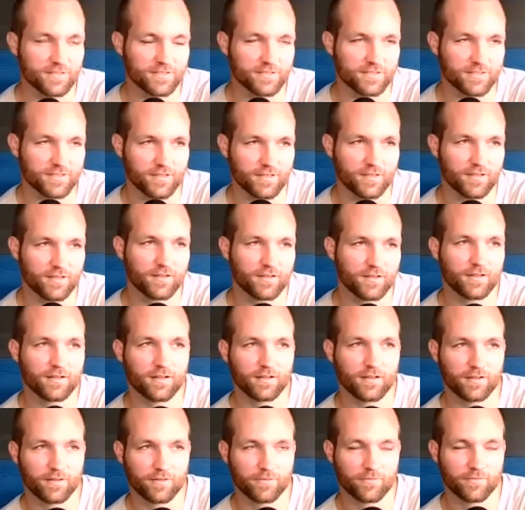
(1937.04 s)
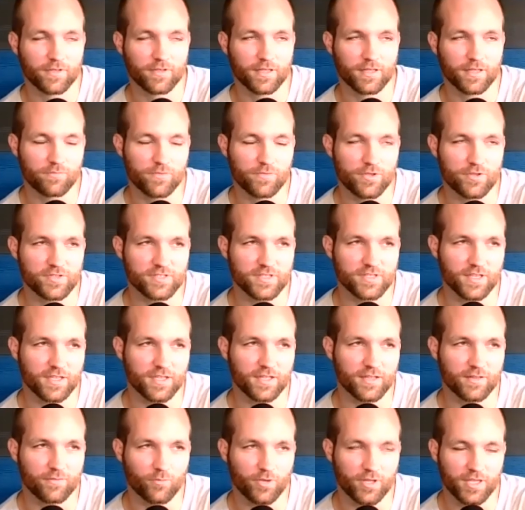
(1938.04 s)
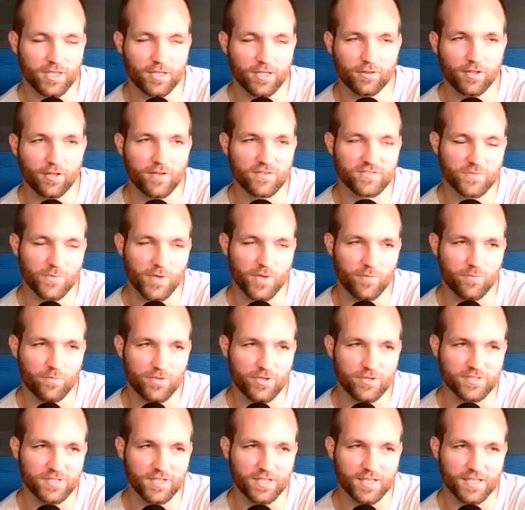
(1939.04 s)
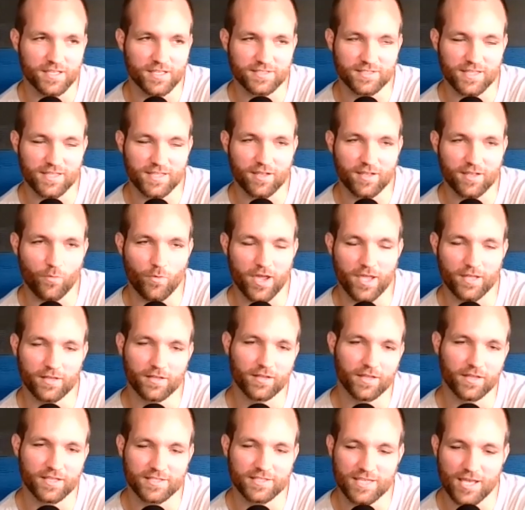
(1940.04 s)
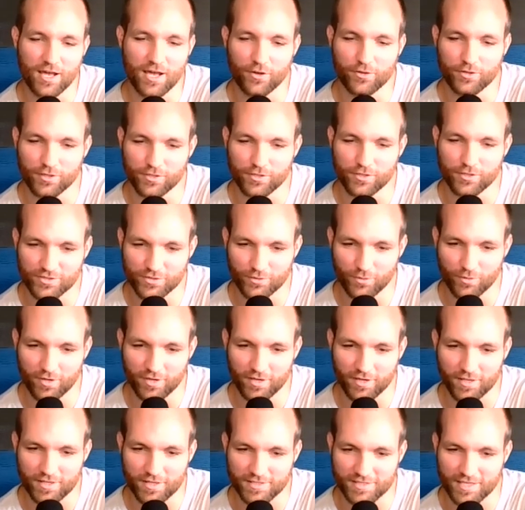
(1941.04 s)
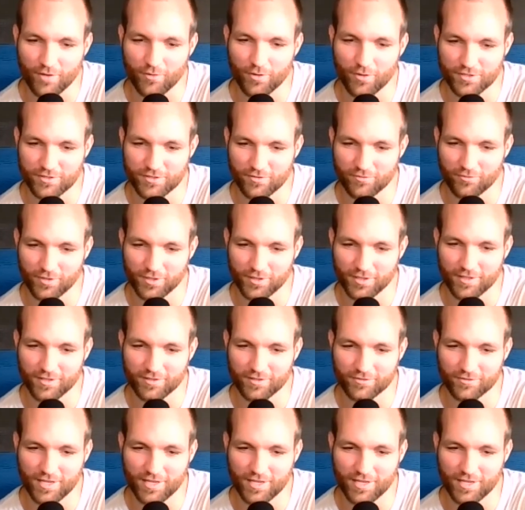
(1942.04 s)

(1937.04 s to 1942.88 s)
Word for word: is a uh, um, in music, and what he loves about music, it's like a way to like tell your story. Is that what you really